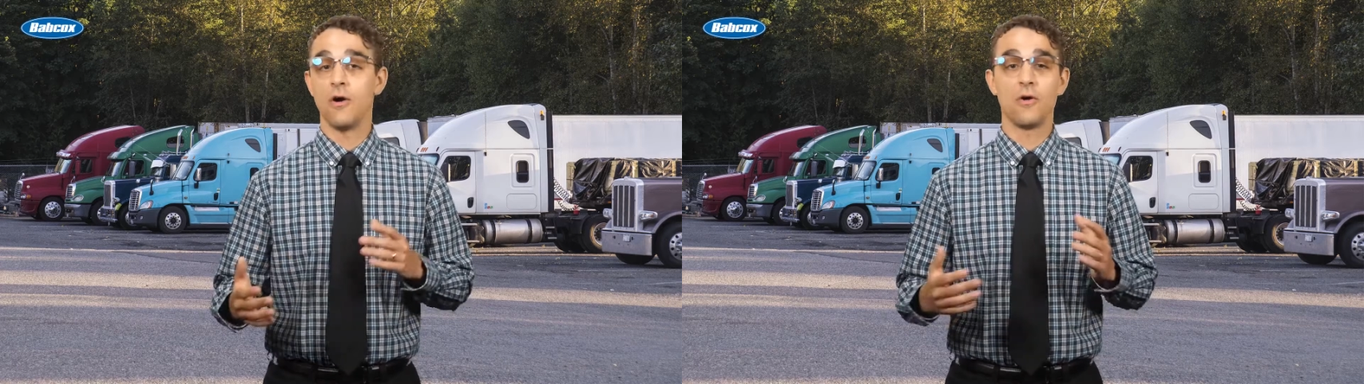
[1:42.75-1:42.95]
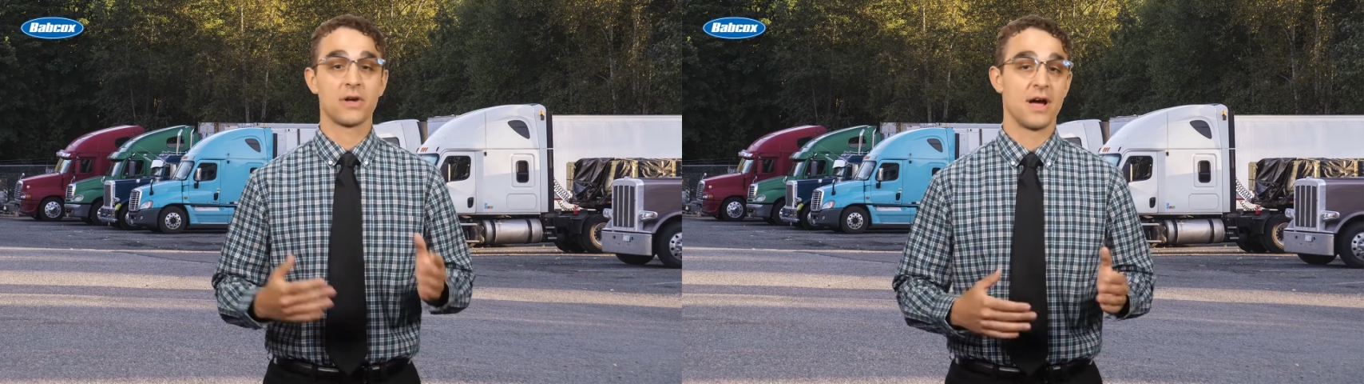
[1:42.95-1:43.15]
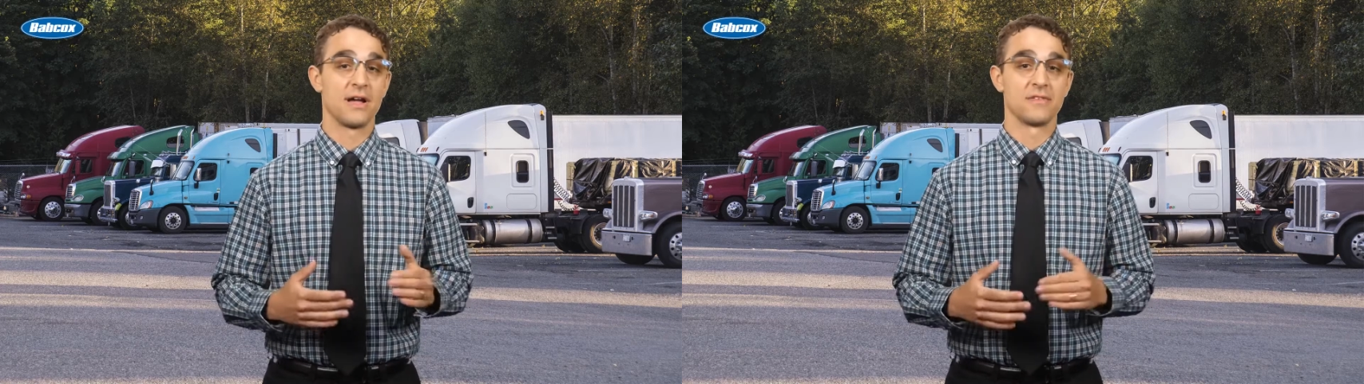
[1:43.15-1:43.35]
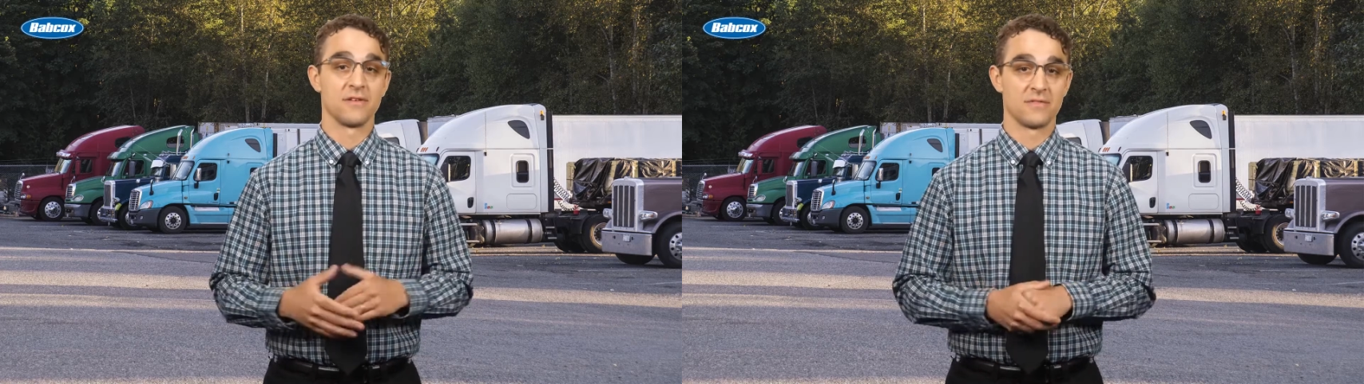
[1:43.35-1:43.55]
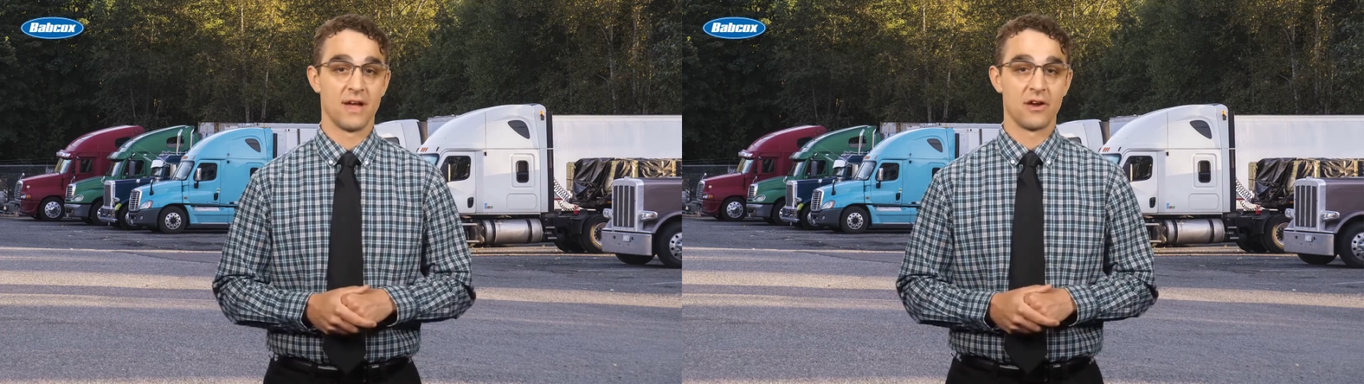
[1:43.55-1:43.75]
all kinds
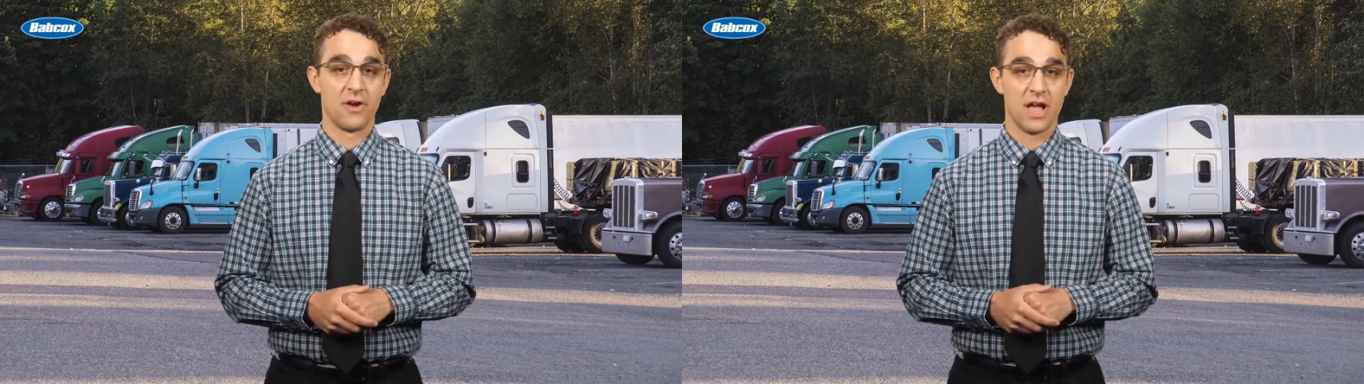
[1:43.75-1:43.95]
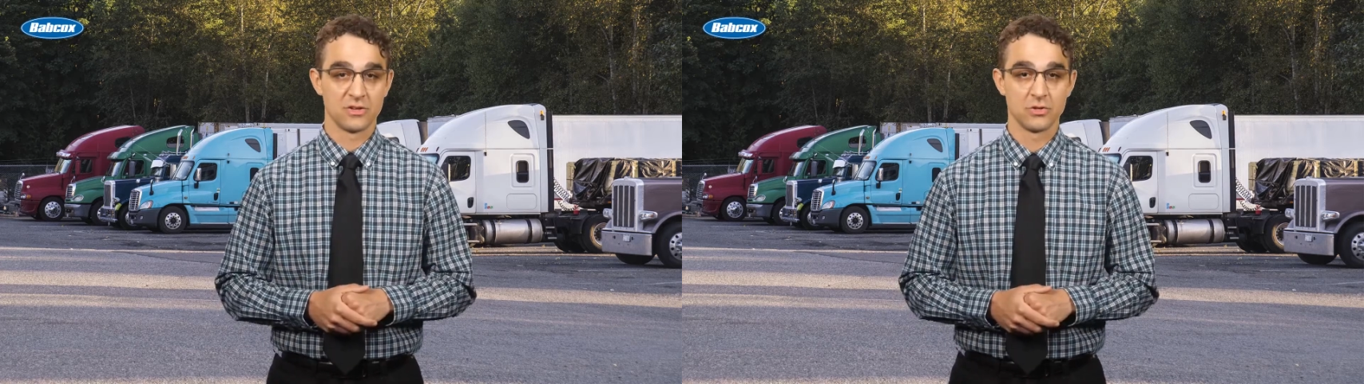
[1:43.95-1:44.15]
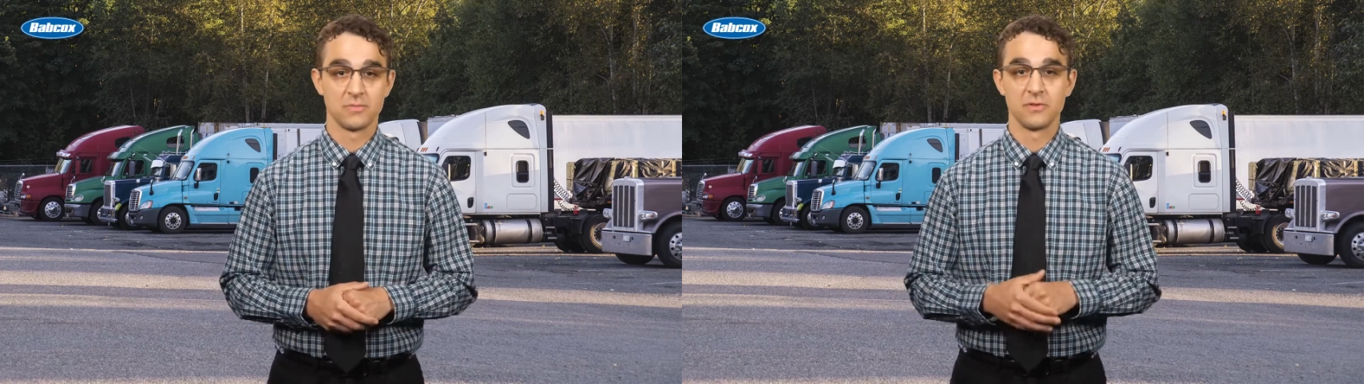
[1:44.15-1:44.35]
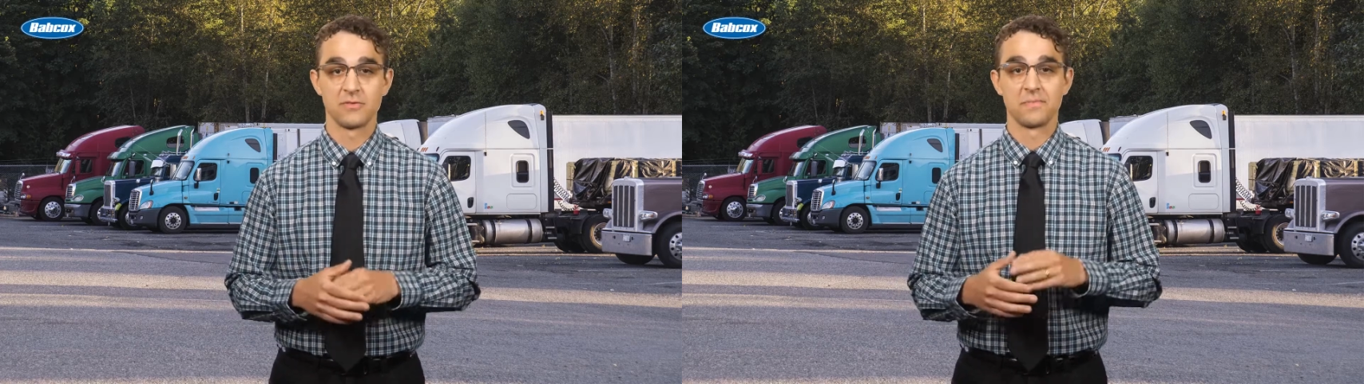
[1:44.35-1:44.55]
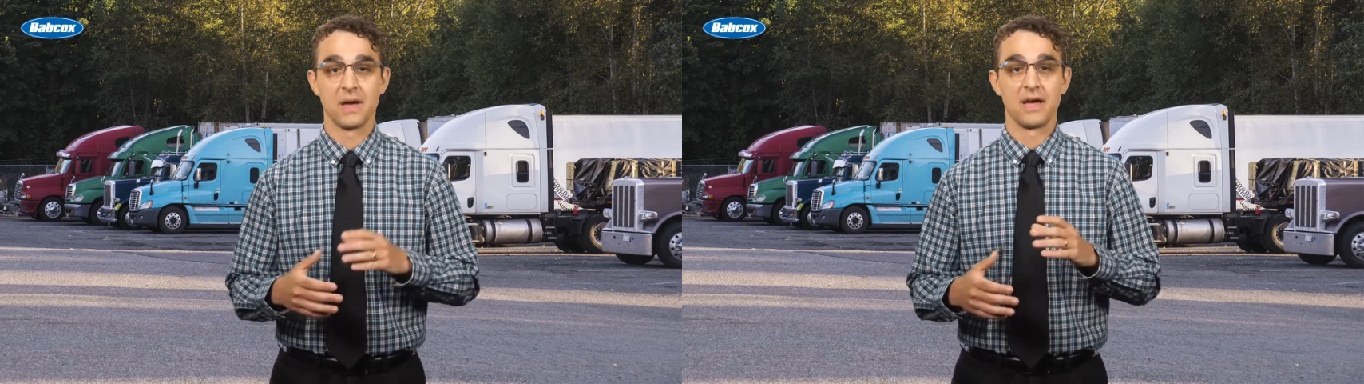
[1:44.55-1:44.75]
of tire
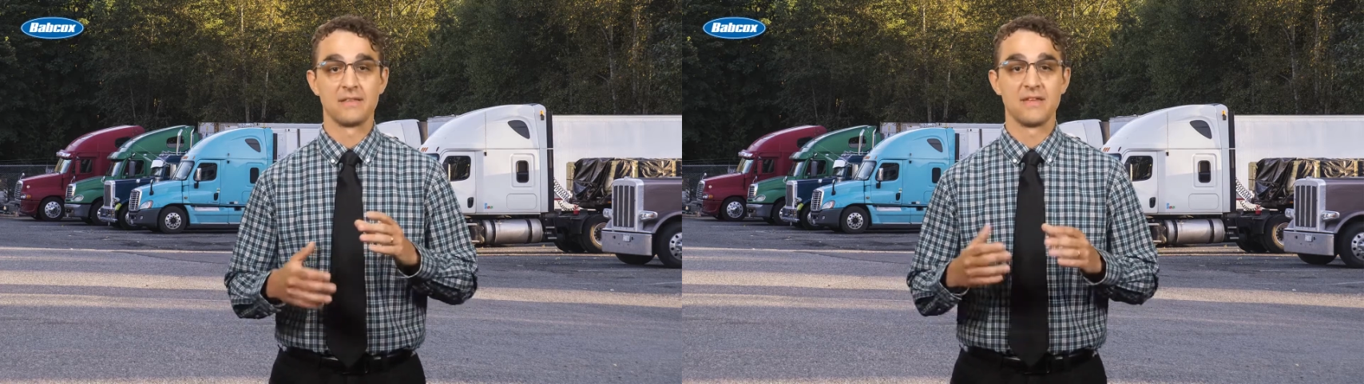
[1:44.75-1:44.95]
attributes by